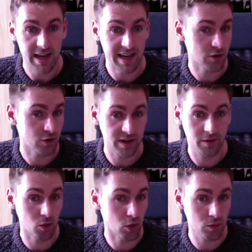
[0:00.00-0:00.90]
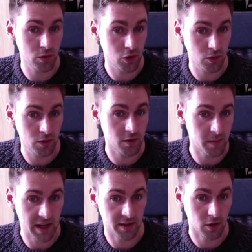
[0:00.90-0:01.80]
increased or reduced
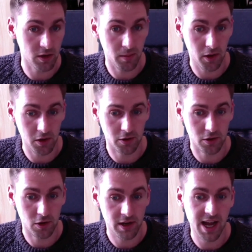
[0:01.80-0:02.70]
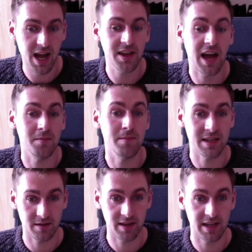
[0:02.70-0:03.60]
depending on the model you're looking at, and
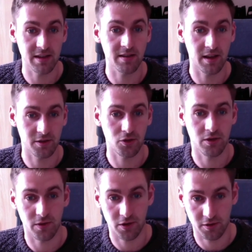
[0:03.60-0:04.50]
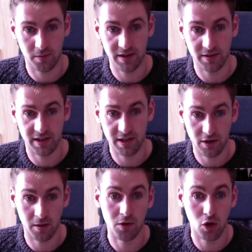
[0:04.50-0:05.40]
maintained as a universal basic
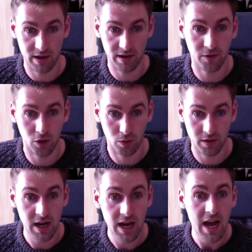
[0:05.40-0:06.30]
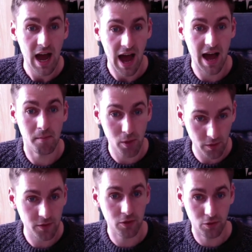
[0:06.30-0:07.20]
income going forward,
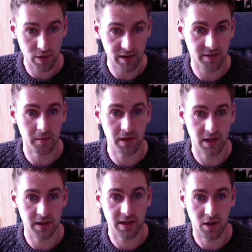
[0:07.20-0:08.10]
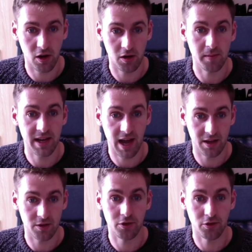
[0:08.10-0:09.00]
both to re-stimulate the economy
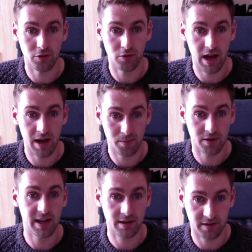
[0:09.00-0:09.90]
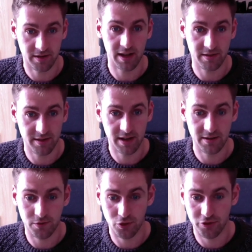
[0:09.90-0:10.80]
and to protect us against any
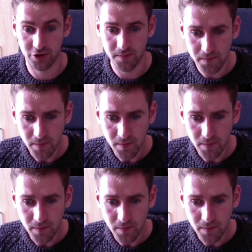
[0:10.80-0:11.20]
future